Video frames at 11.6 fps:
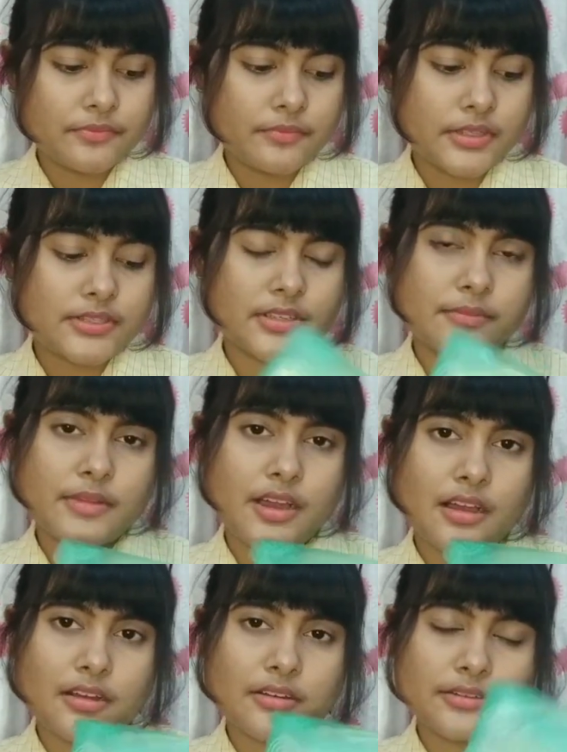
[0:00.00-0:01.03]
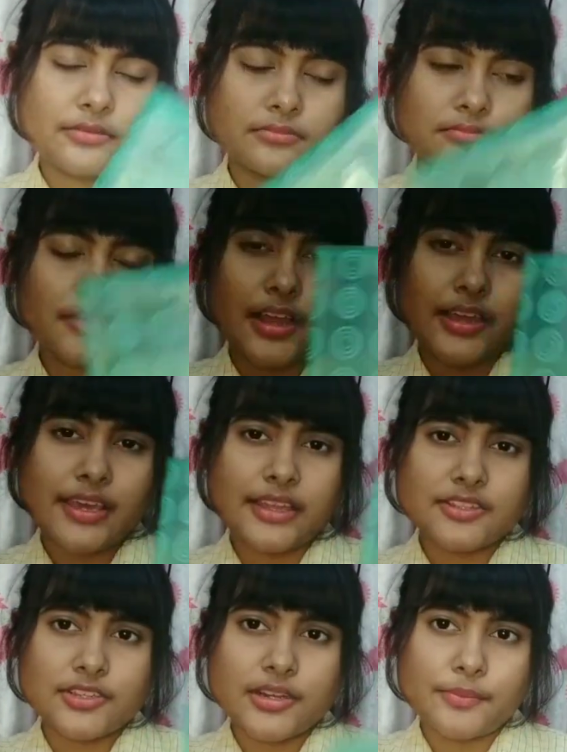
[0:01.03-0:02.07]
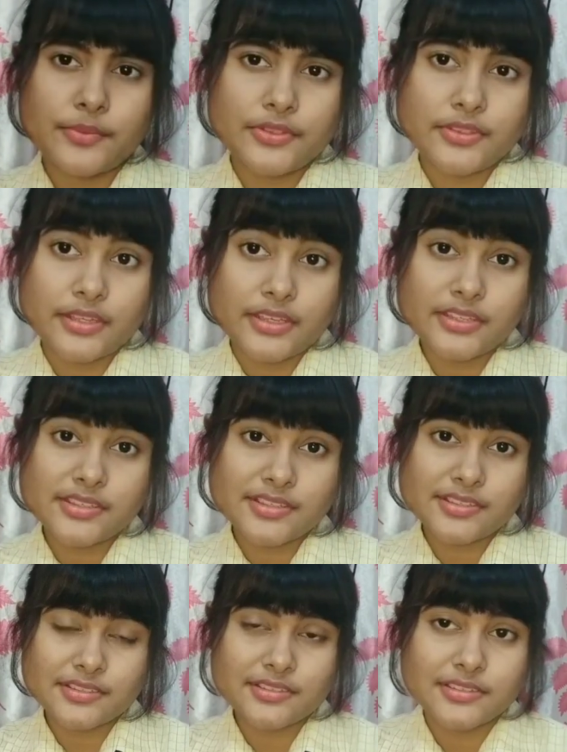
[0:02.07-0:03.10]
But somehow I ended up with this.